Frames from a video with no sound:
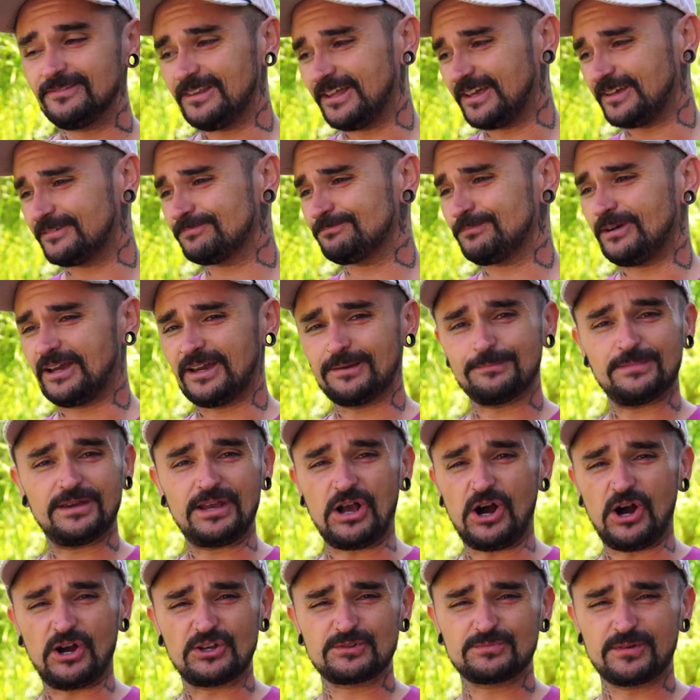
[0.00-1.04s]
like by a big
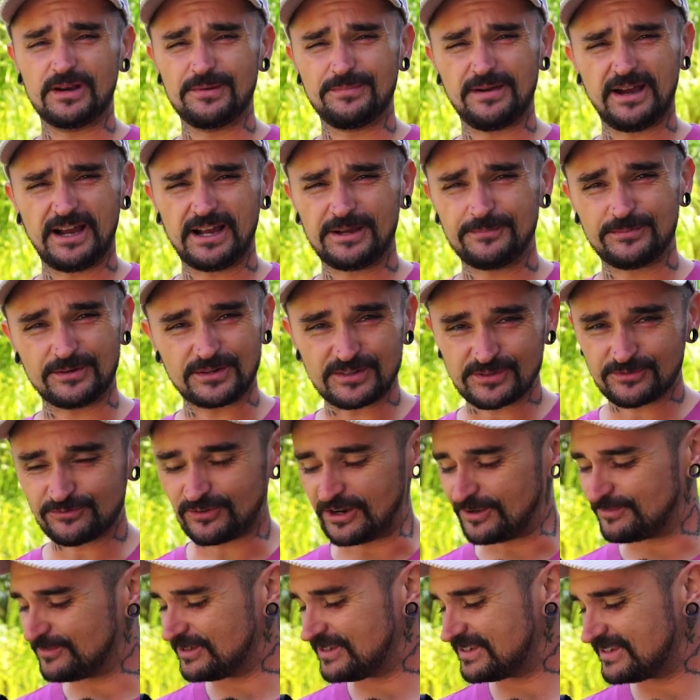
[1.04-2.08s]
Osprey pack, but it's
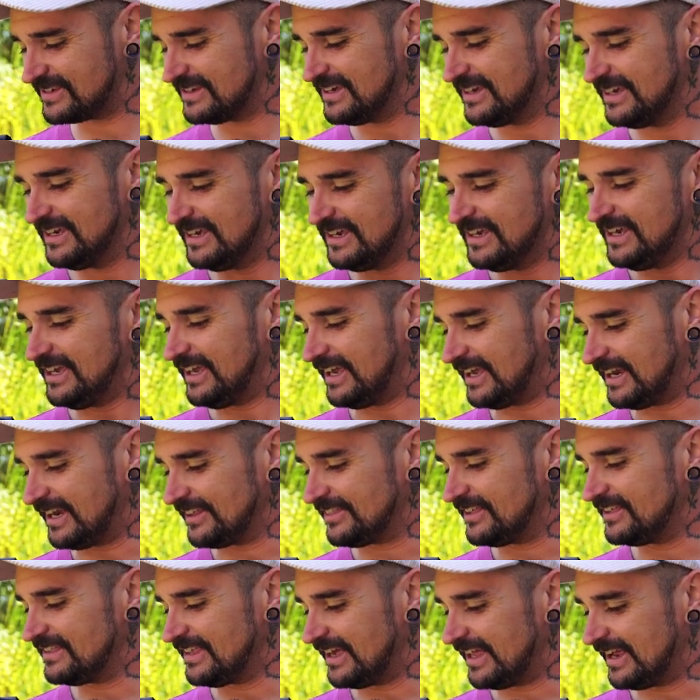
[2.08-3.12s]
frameless. And I
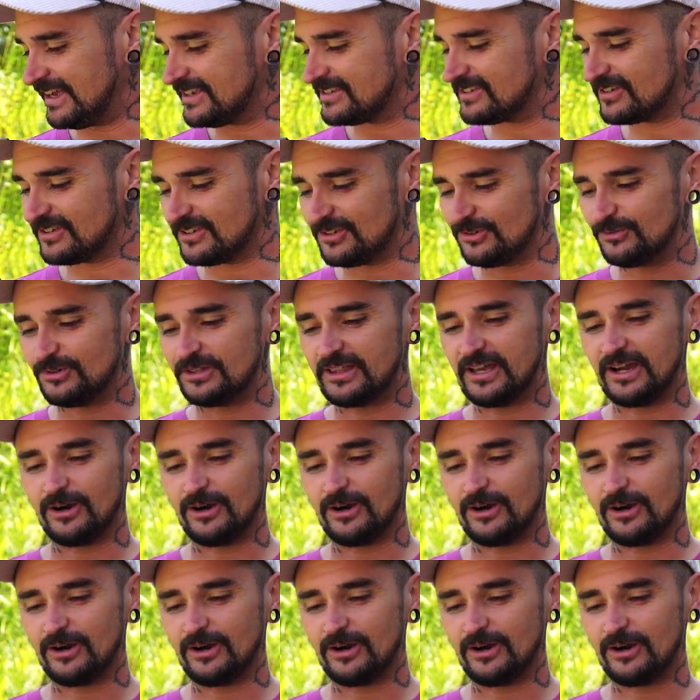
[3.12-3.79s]
think that has to do with